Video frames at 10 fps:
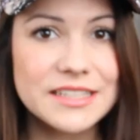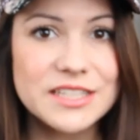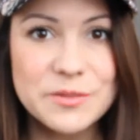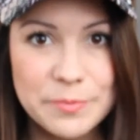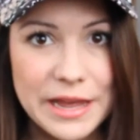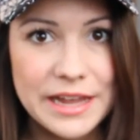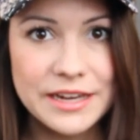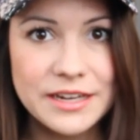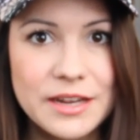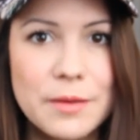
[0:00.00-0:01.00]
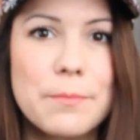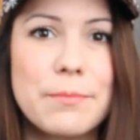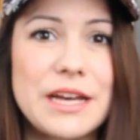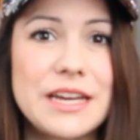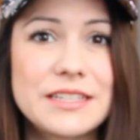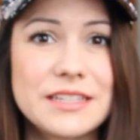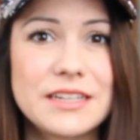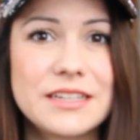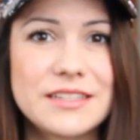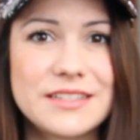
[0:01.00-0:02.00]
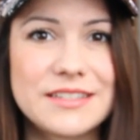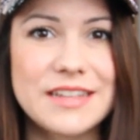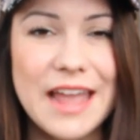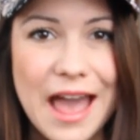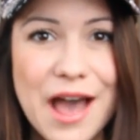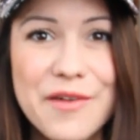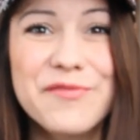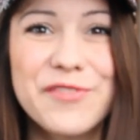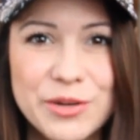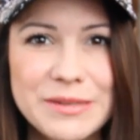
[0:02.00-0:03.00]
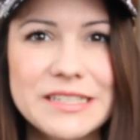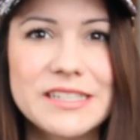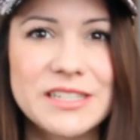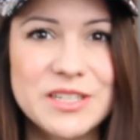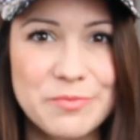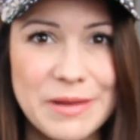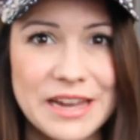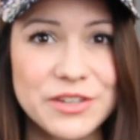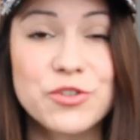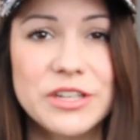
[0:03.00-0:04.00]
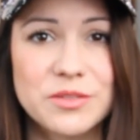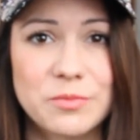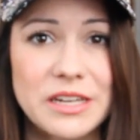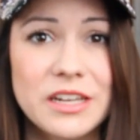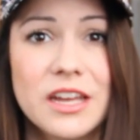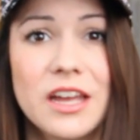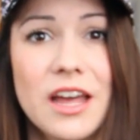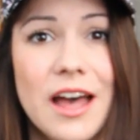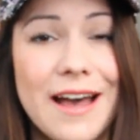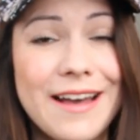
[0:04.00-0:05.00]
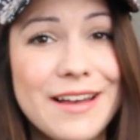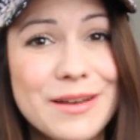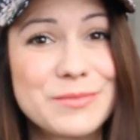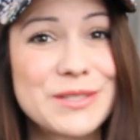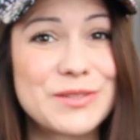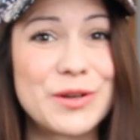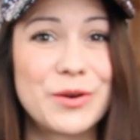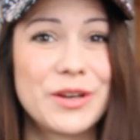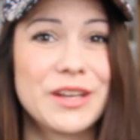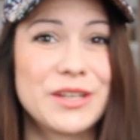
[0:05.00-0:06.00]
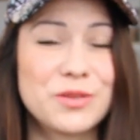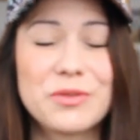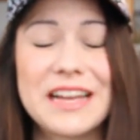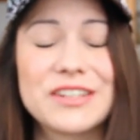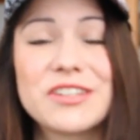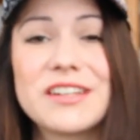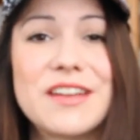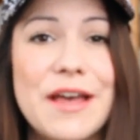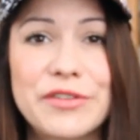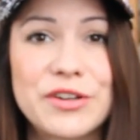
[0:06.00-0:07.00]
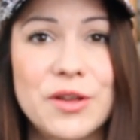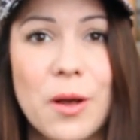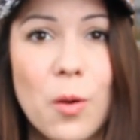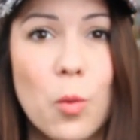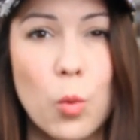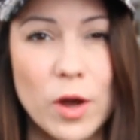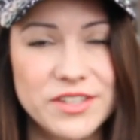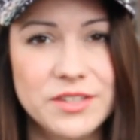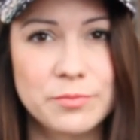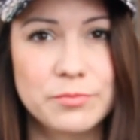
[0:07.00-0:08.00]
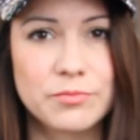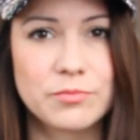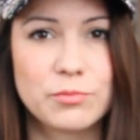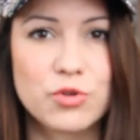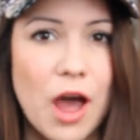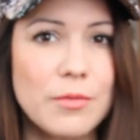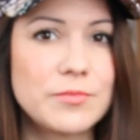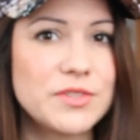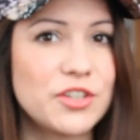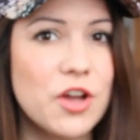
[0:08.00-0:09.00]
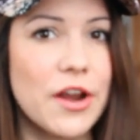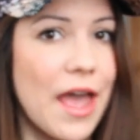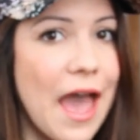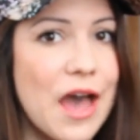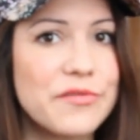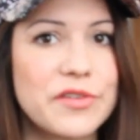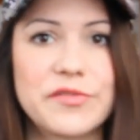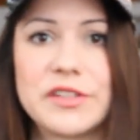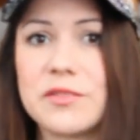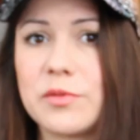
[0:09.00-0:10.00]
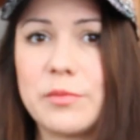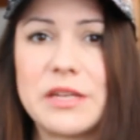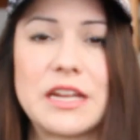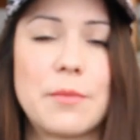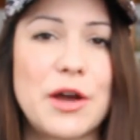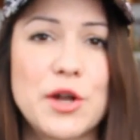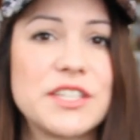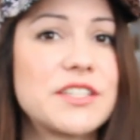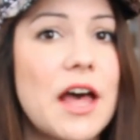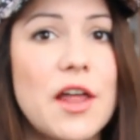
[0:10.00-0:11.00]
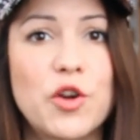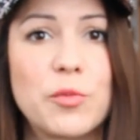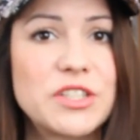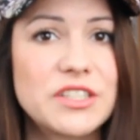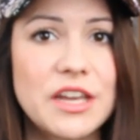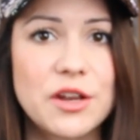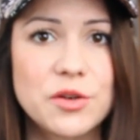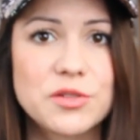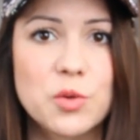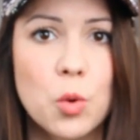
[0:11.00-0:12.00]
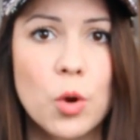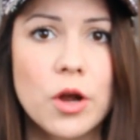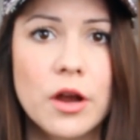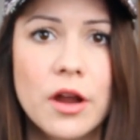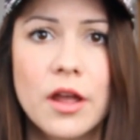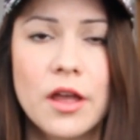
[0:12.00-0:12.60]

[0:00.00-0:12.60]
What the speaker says: it's Spain, but they have pharmacies in Spain, trust me. So you will actually never know what problems you're gonna have, if it will be about sun or mosquitoes or